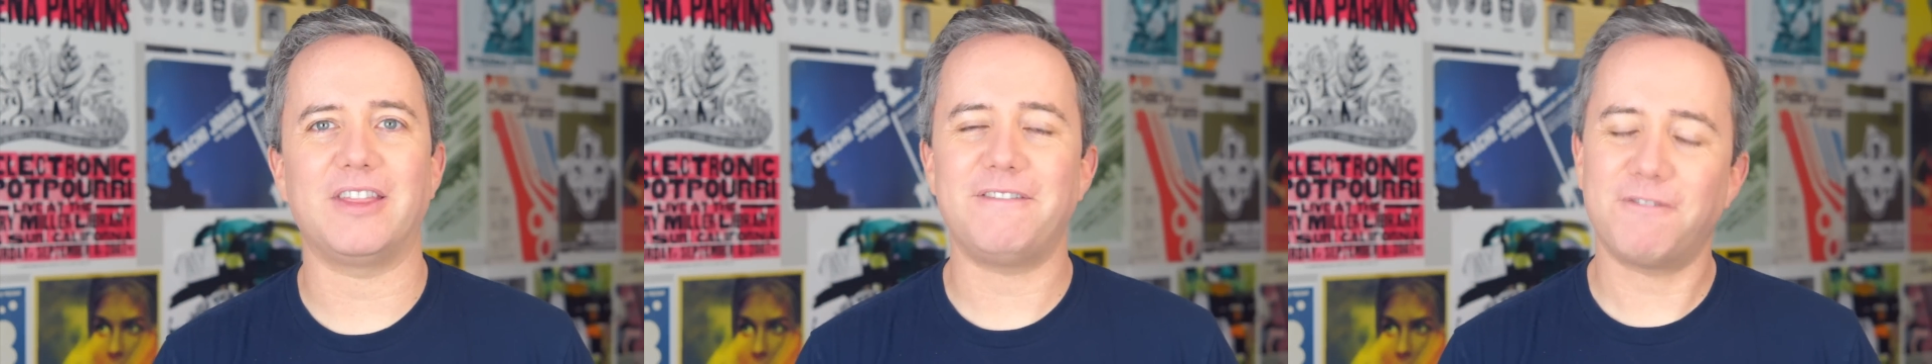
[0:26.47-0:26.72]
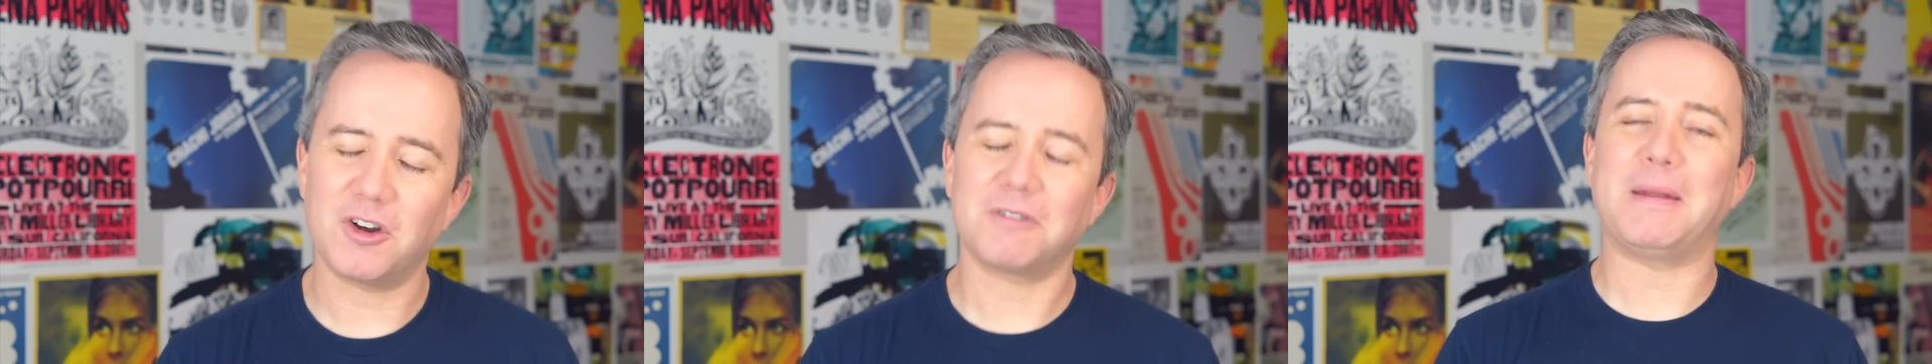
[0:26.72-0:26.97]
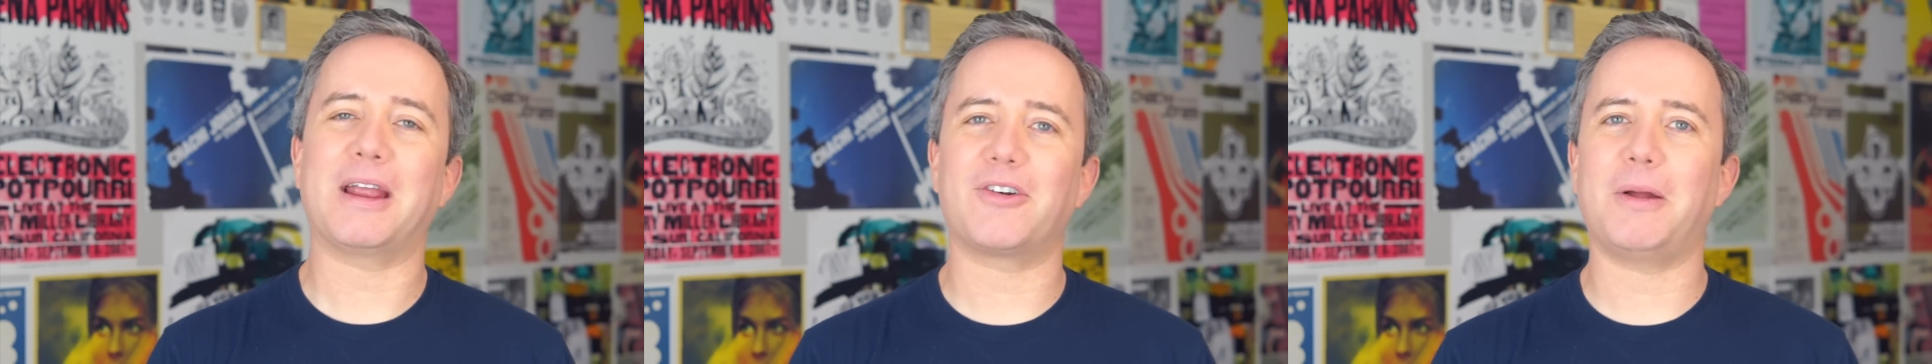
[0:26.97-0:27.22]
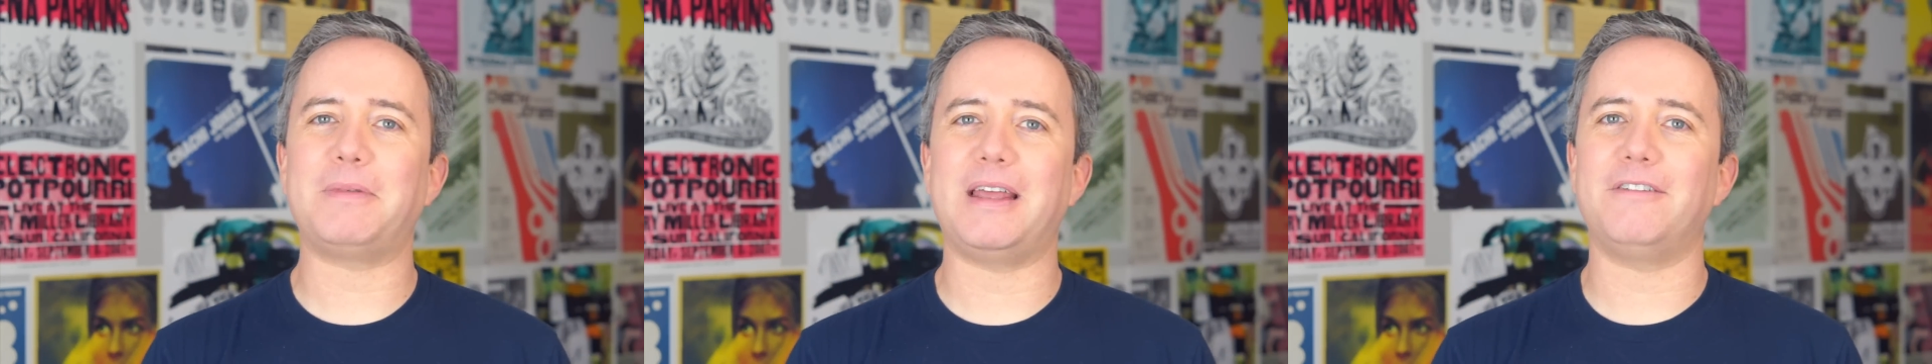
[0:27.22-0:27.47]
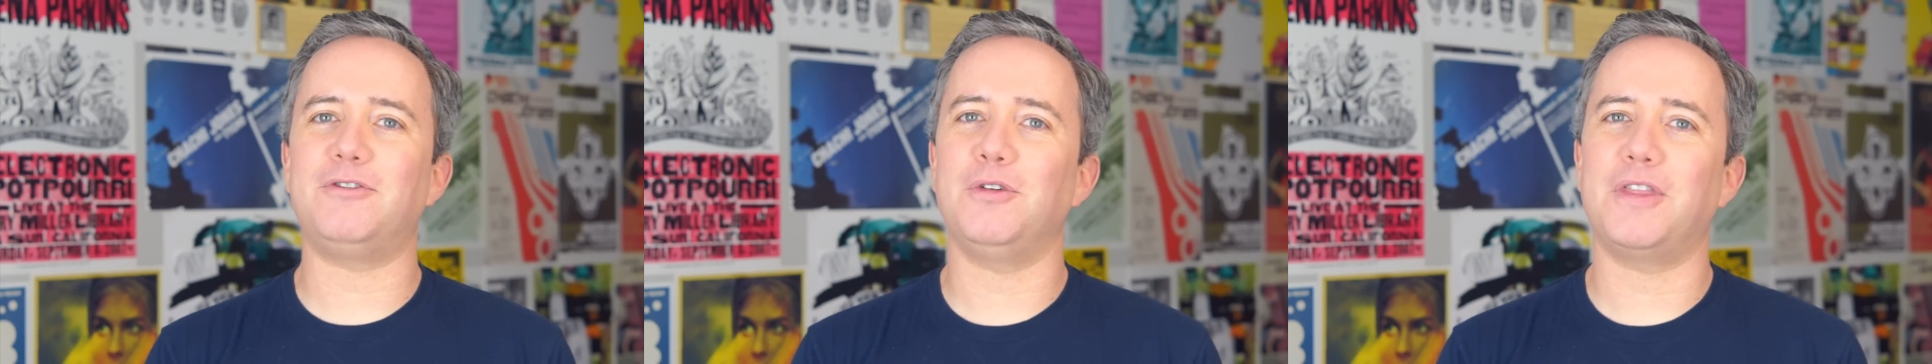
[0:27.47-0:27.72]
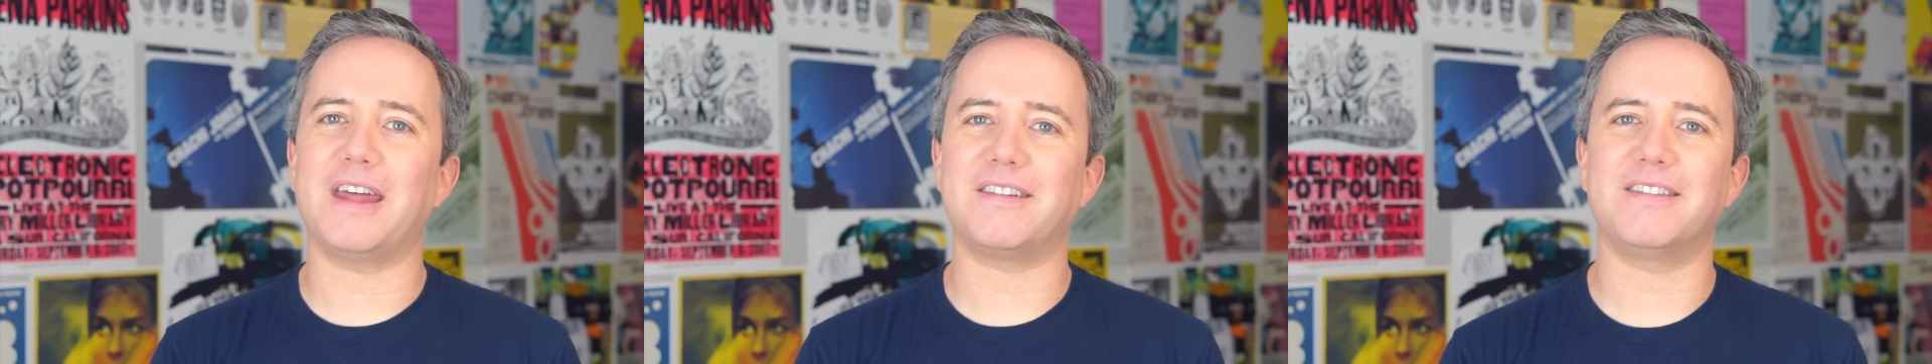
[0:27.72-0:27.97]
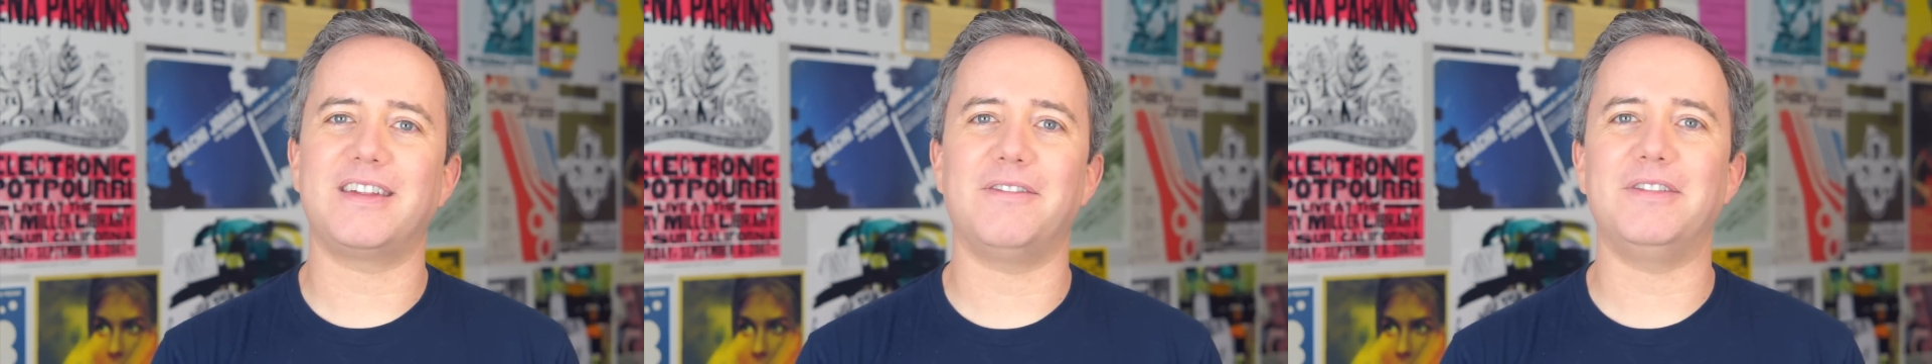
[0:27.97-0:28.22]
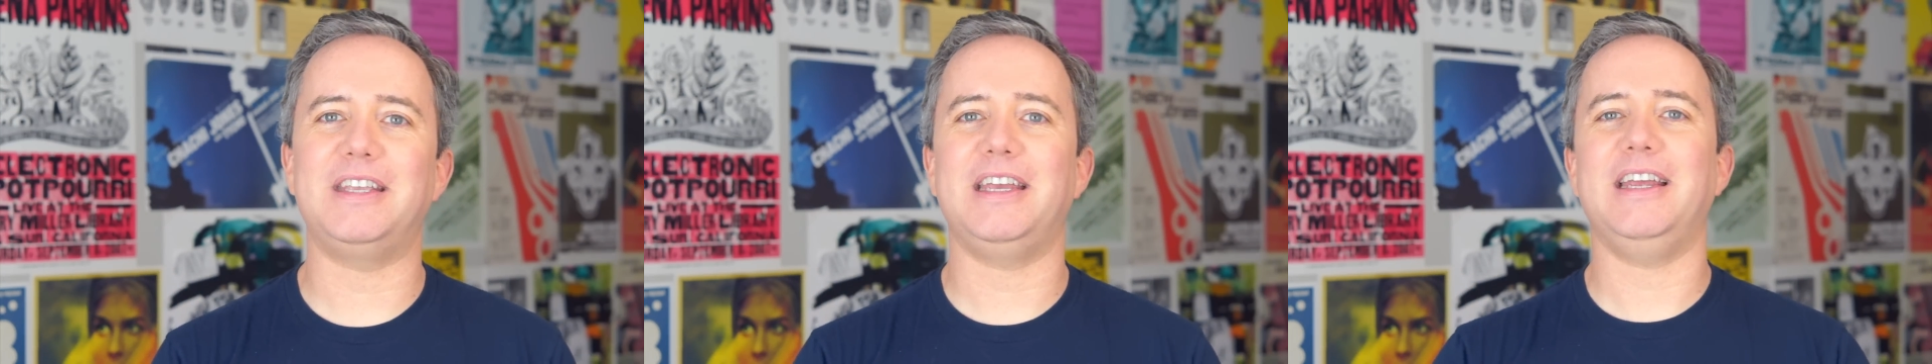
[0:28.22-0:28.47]
the first Maker Update of
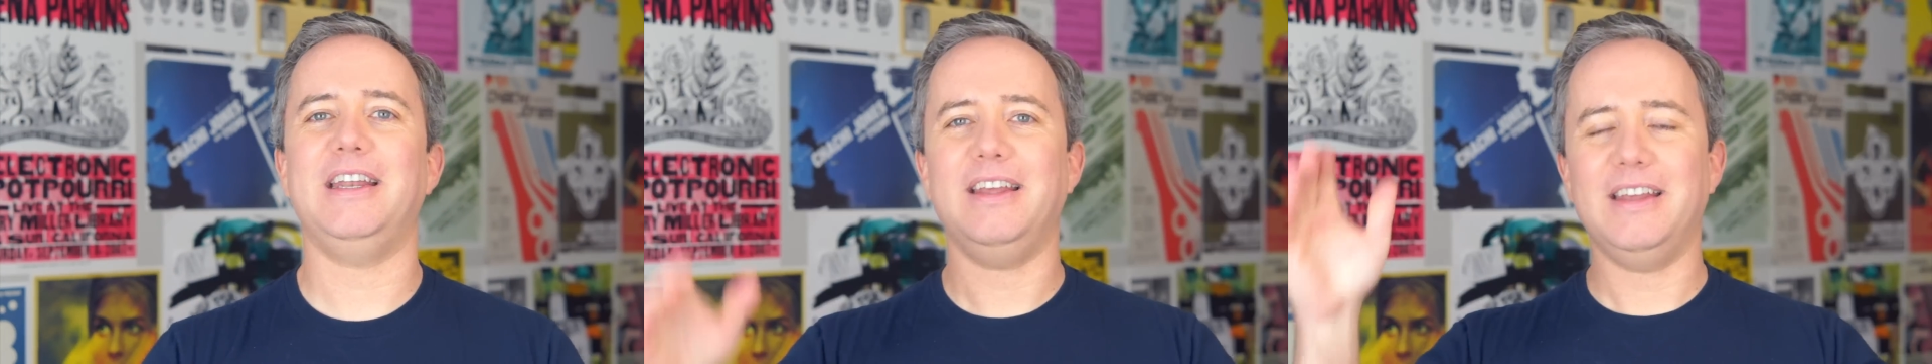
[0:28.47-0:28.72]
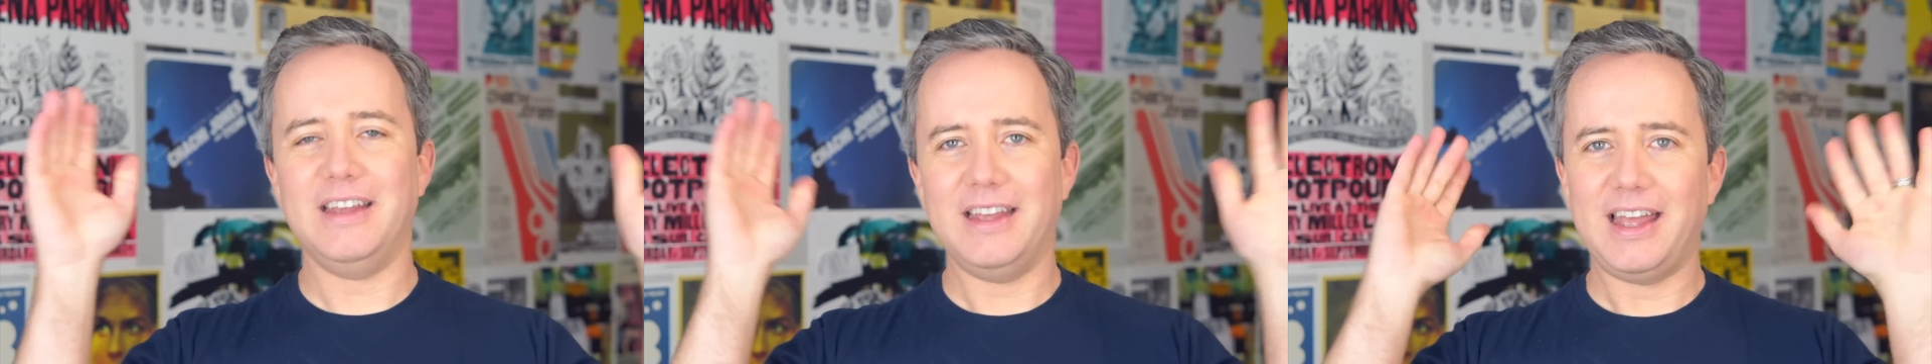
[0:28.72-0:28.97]
2017.